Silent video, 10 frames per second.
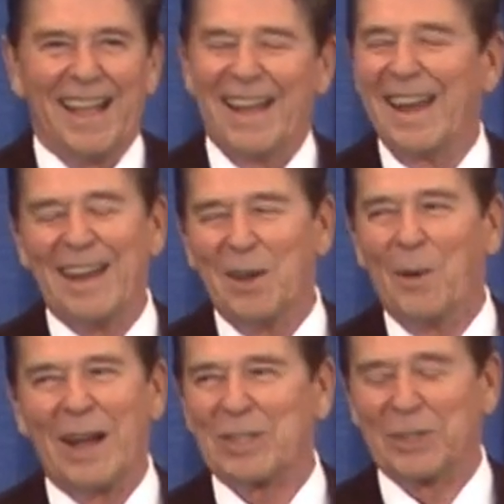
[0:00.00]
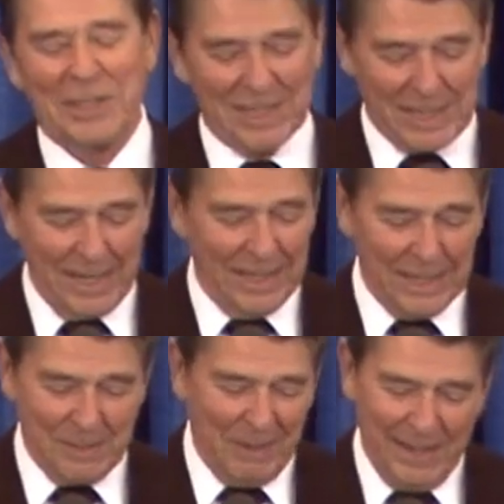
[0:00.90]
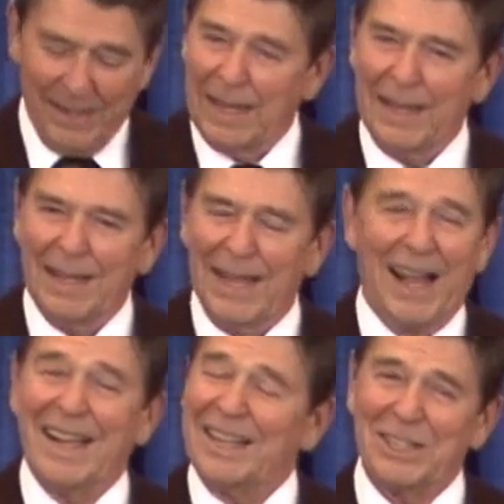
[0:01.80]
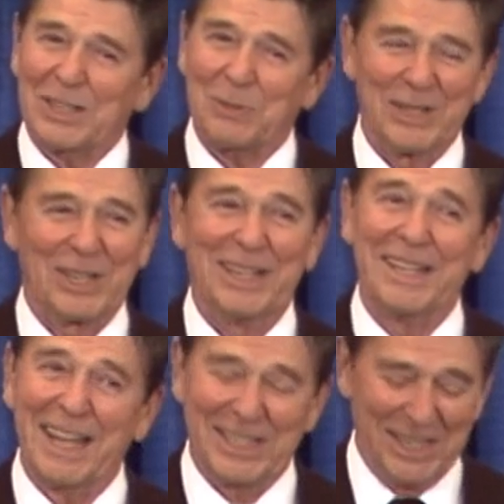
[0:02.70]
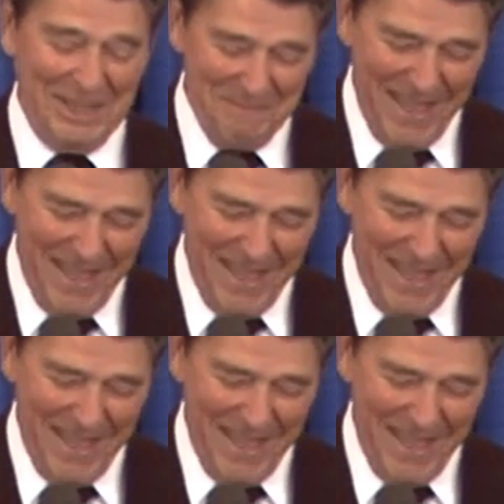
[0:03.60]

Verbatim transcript: And I know I shouldn't say this, but I ain't just whistling Dixie.